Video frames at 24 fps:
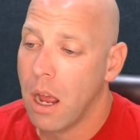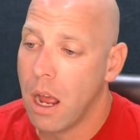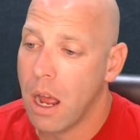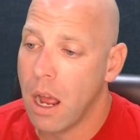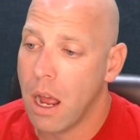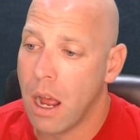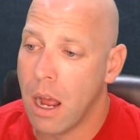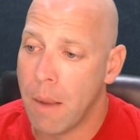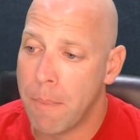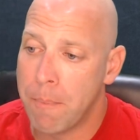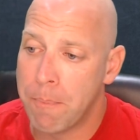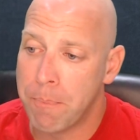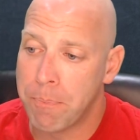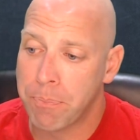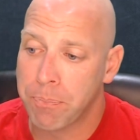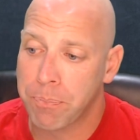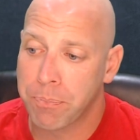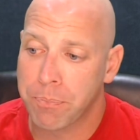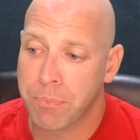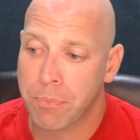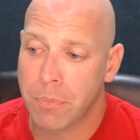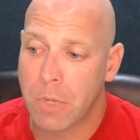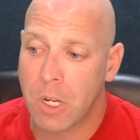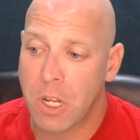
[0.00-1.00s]
Um,
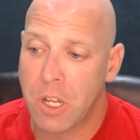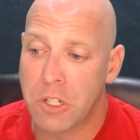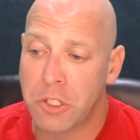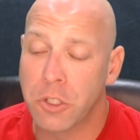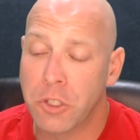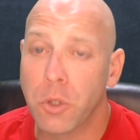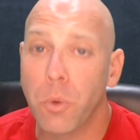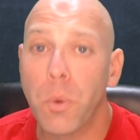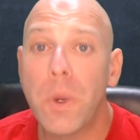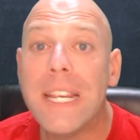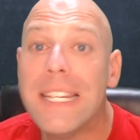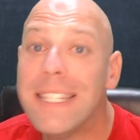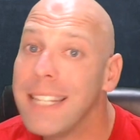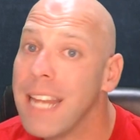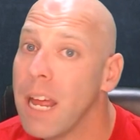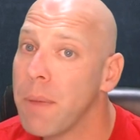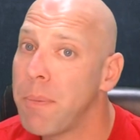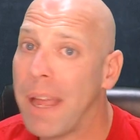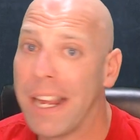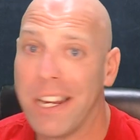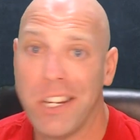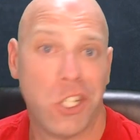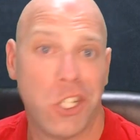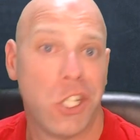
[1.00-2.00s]
because three
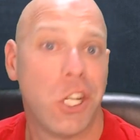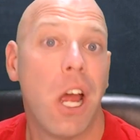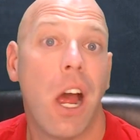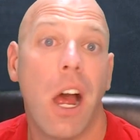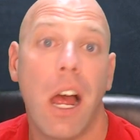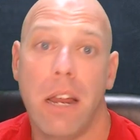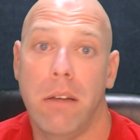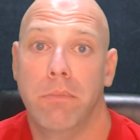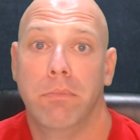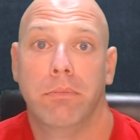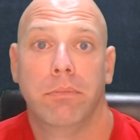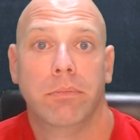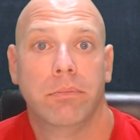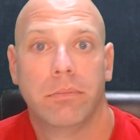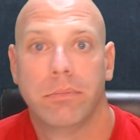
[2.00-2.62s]
step I can just cut,